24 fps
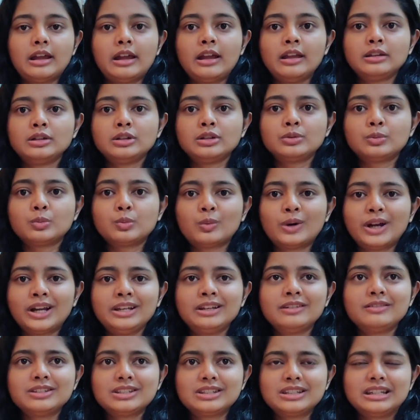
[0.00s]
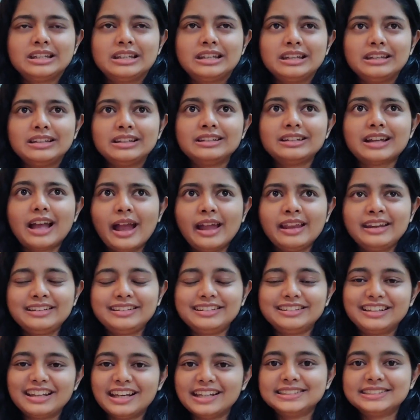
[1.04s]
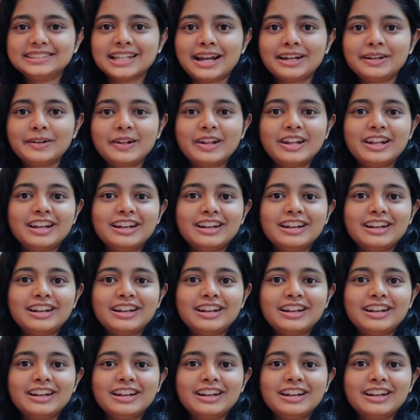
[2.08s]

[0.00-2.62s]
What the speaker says: and while I was reading it I realized that